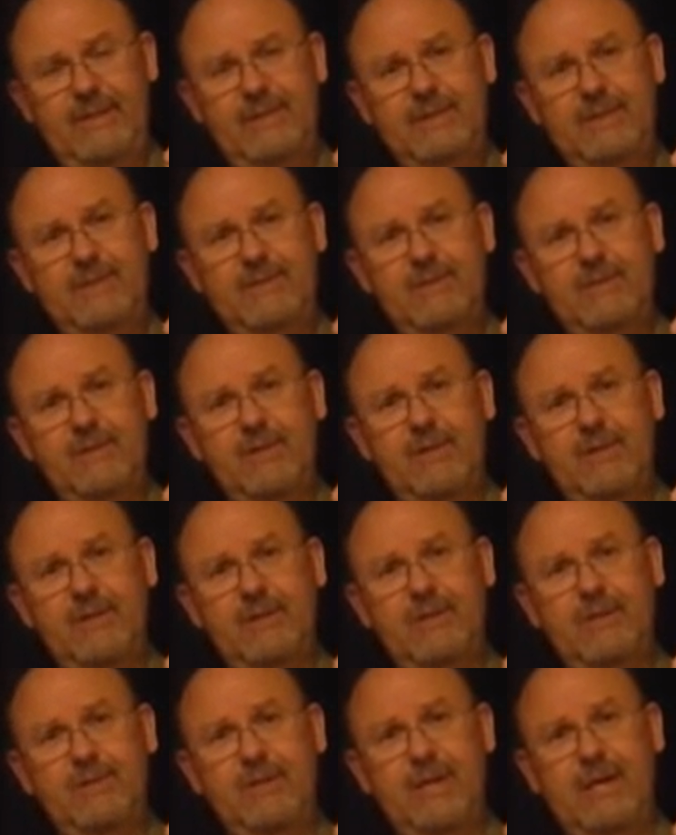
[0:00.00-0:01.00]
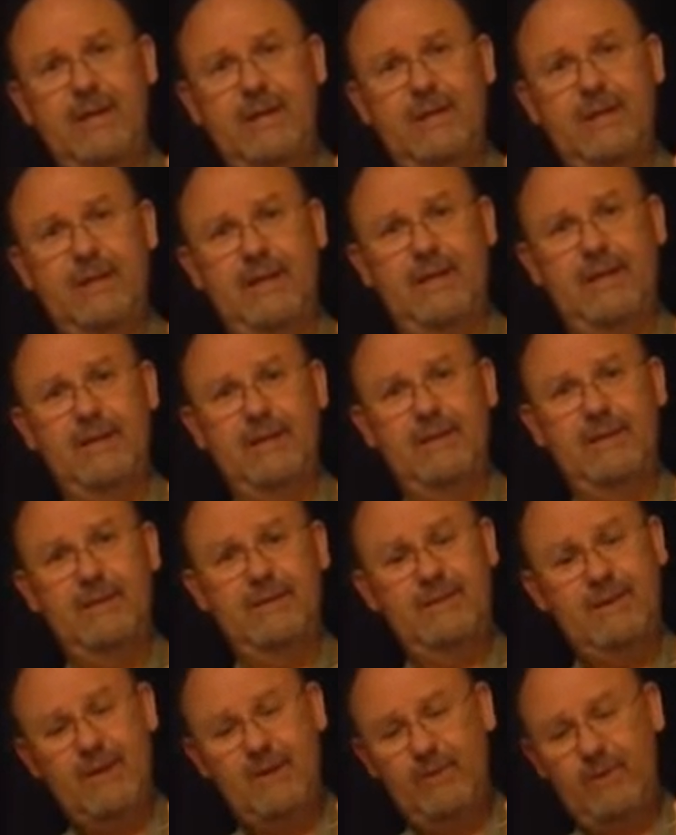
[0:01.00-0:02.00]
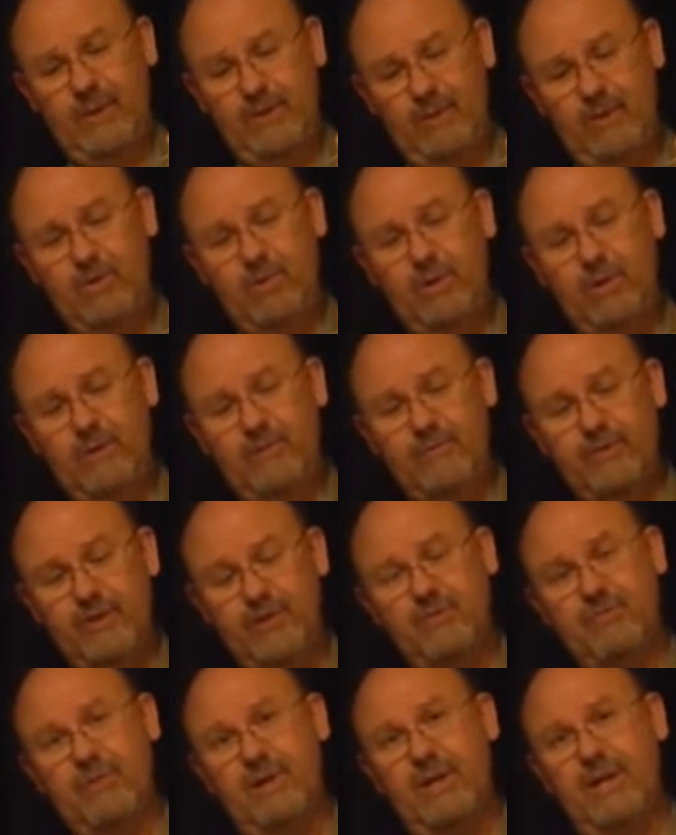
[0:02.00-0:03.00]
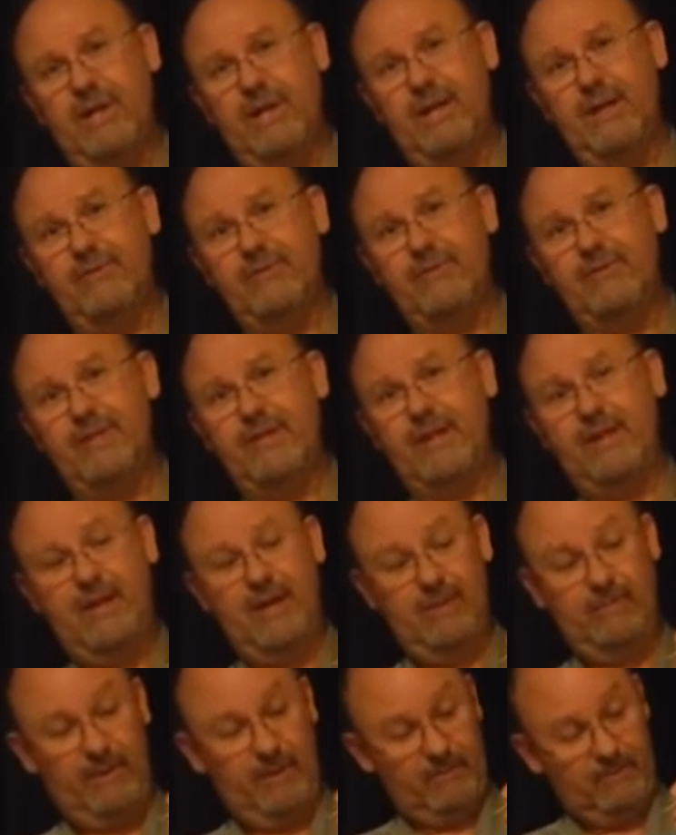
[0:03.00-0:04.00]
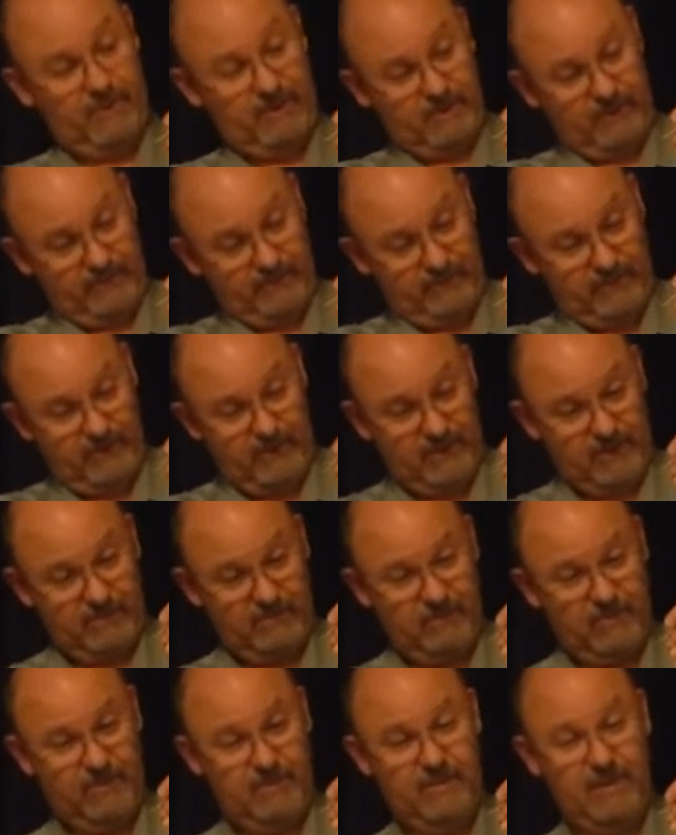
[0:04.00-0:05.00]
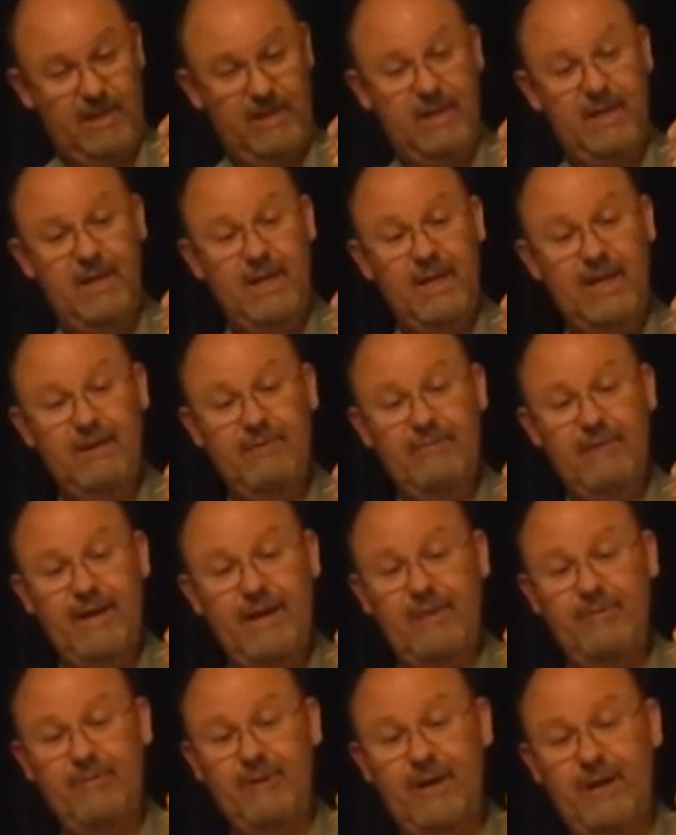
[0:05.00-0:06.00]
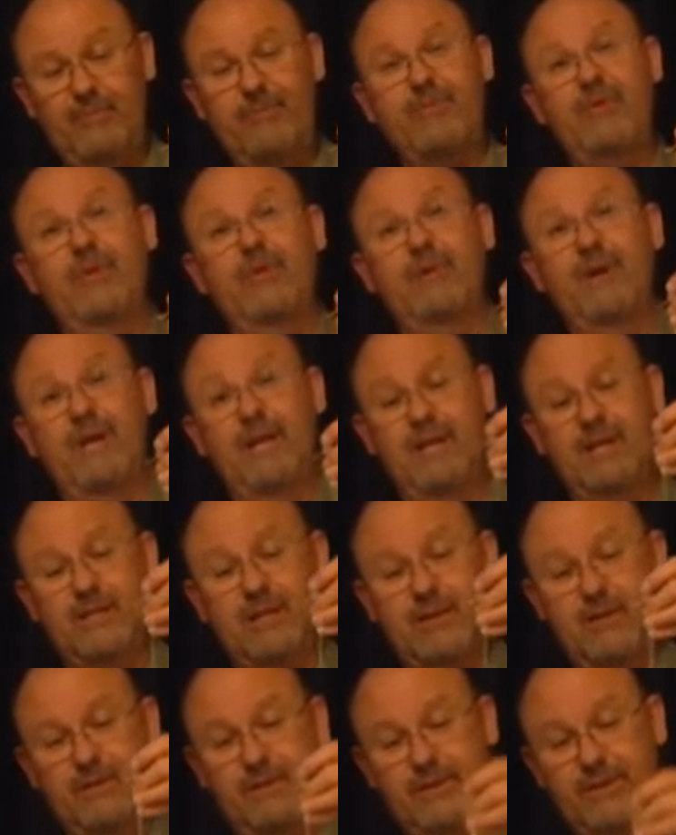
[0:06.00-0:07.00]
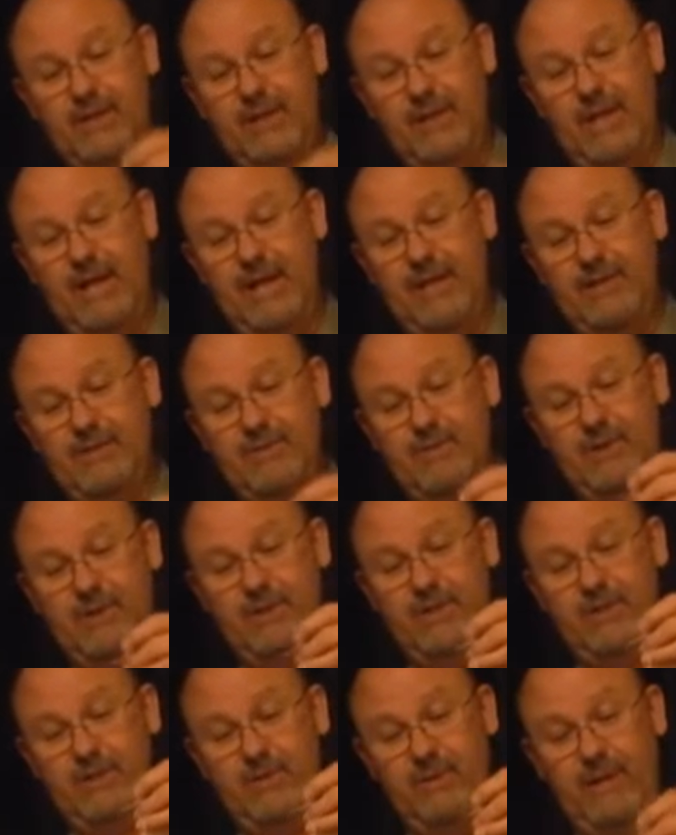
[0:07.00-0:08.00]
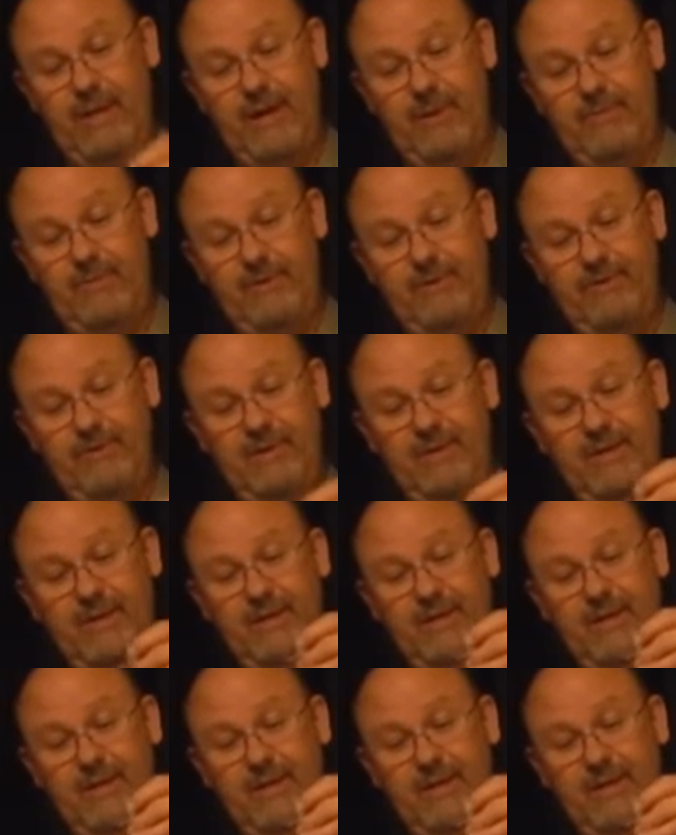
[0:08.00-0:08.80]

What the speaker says: Still not doing anything. Well, we could have just run out of tea. I mean, we've gone through 5 cups already. Let's go into the last one and see what happens.